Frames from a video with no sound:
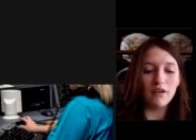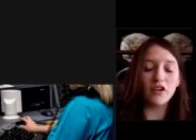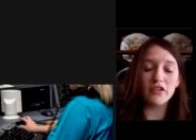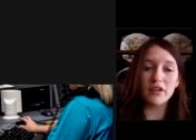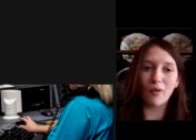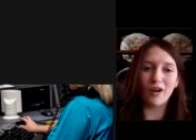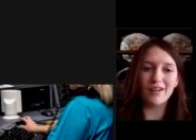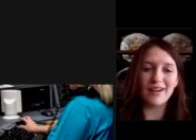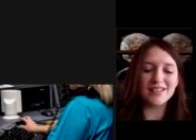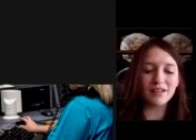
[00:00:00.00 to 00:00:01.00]

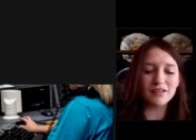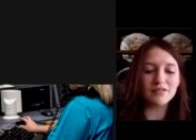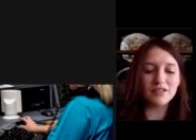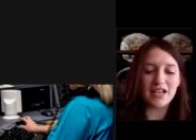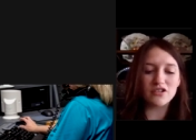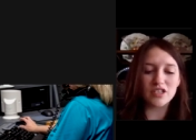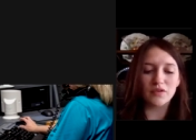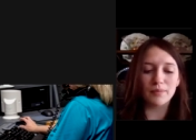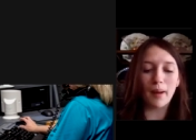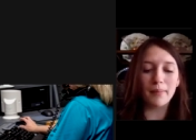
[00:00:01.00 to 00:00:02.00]
Furthermore, it's also dangerous
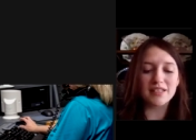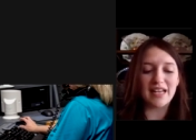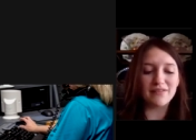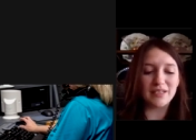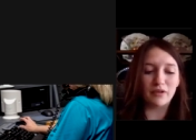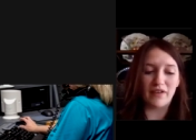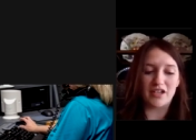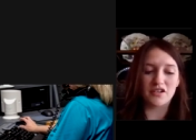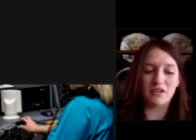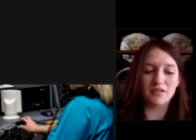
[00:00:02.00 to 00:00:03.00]
for public safety
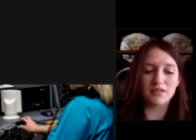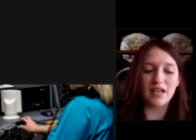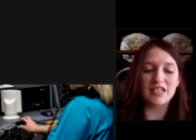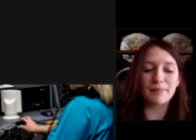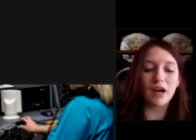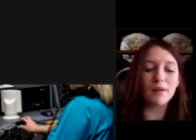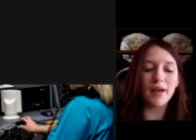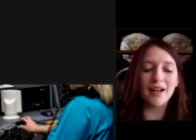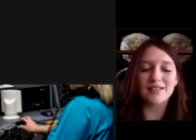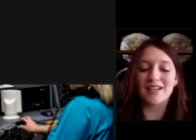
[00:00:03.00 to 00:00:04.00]
professionals as
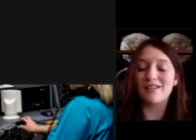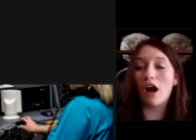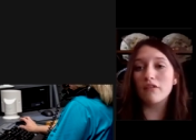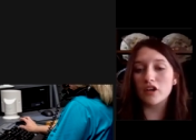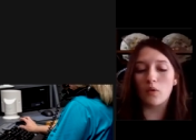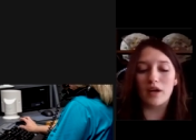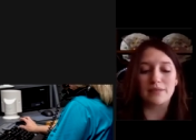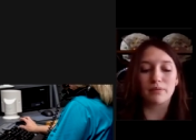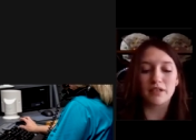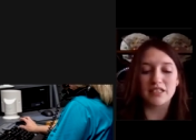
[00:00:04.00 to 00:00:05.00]
paramedics cannot
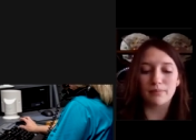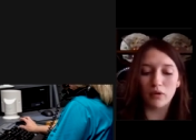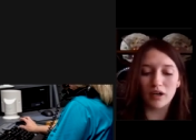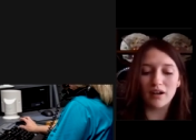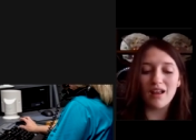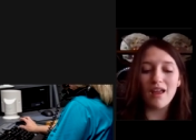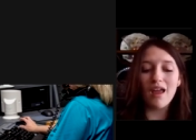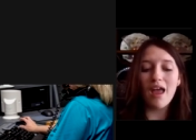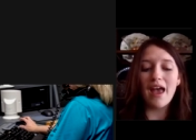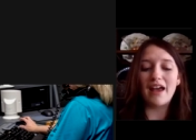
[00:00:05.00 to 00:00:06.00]
request police support
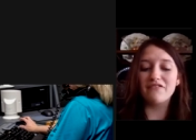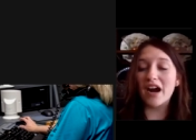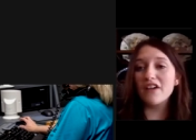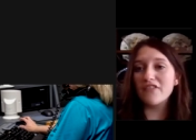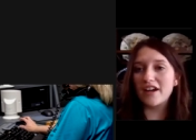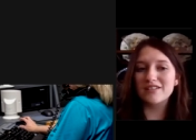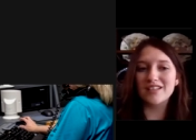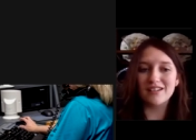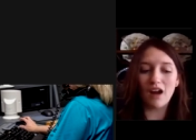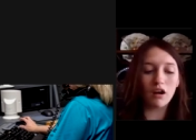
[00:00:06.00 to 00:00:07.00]
and
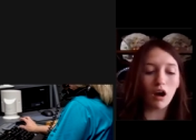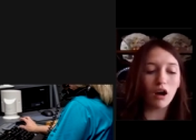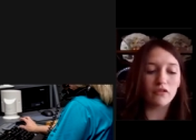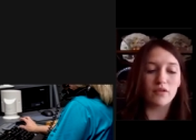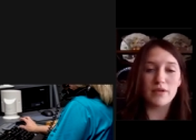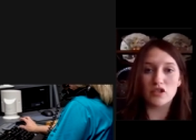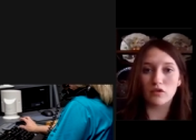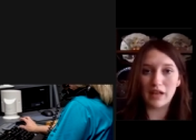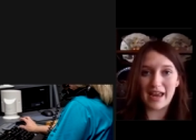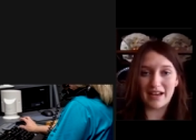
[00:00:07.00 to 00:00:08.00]
firefighters cannot call for
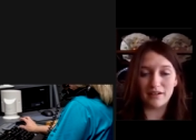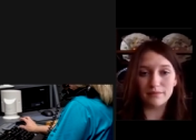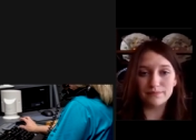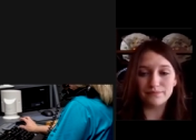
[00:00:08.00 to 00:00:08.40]
mutual aid.